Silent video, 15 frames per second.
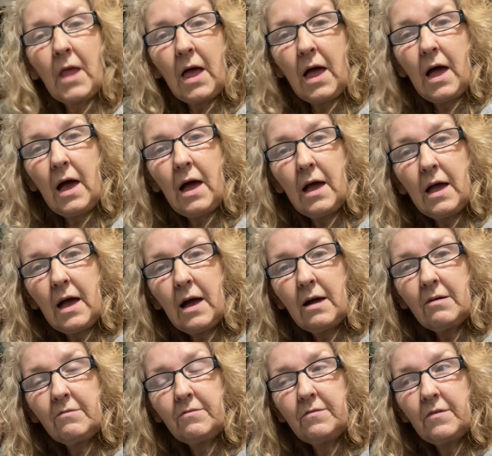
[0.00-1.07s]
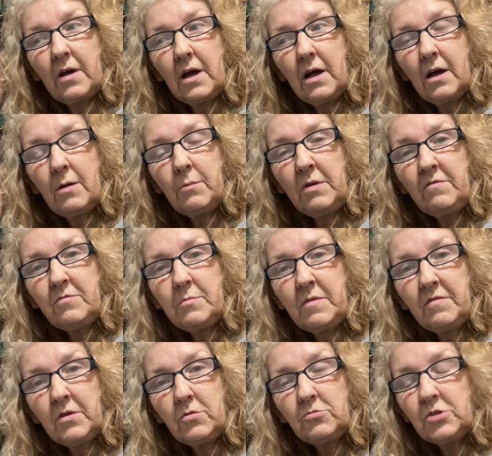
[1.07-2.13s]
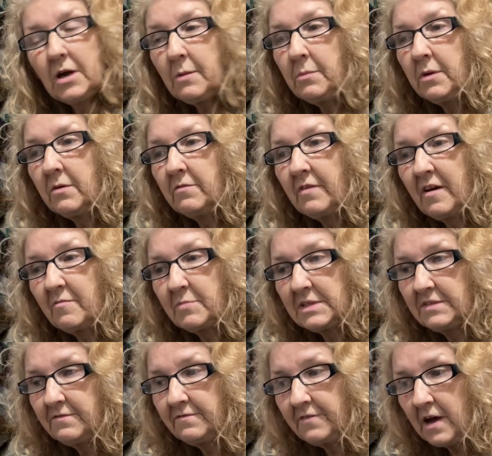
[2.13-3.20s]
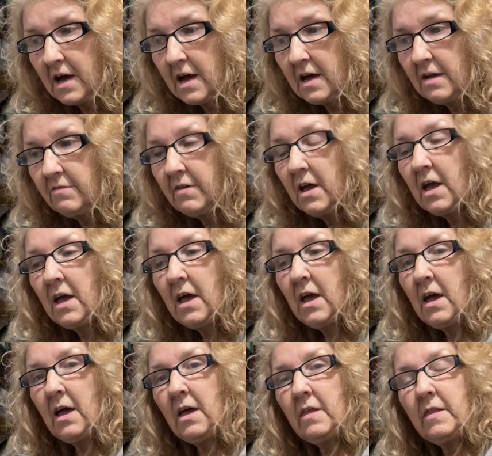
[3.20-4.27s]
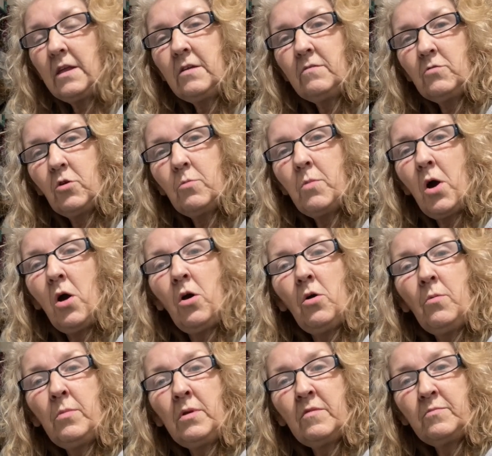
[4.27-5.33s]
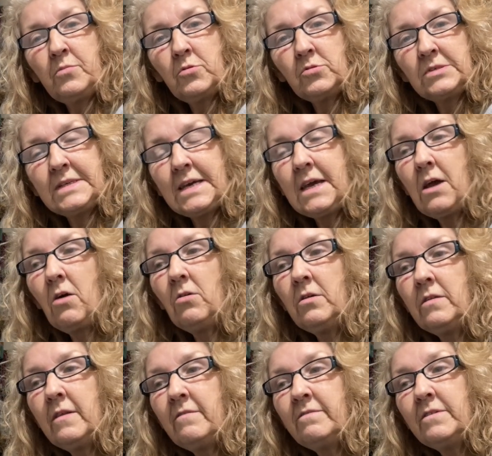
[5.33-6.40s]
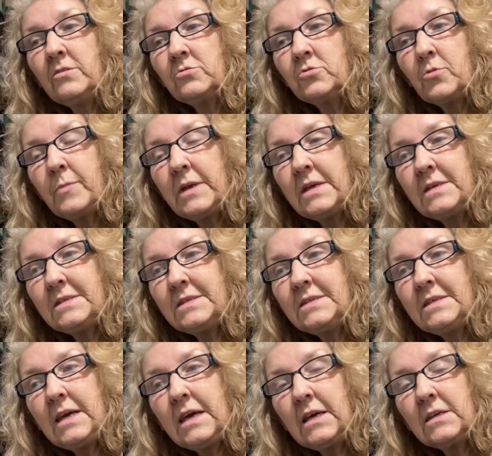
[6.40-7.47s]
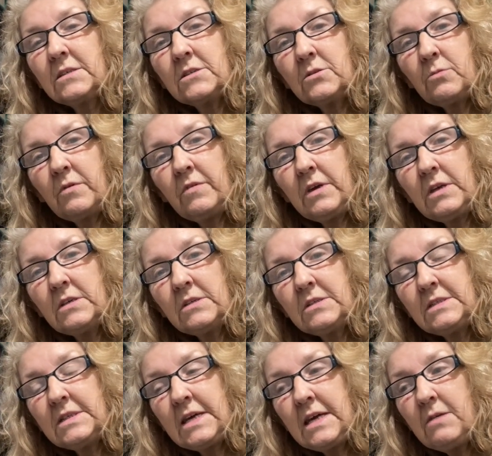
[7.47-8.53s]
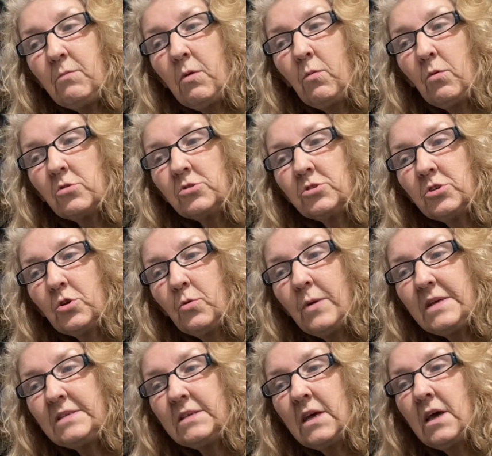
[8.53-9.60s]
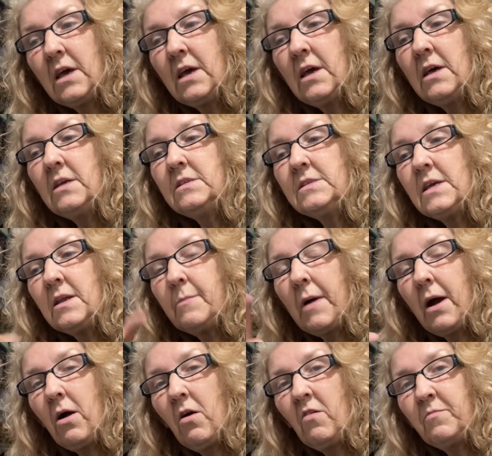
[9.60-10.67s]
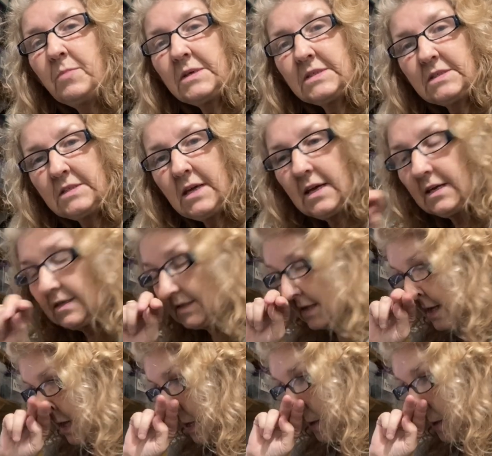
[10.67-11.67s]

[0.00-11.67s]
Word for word: I have uh, been for my flu jab at five past five. Then I've come home and I've put tea on, and then Phil's coming at six. So we've eaten his tea and we watched a quiz till about half past six.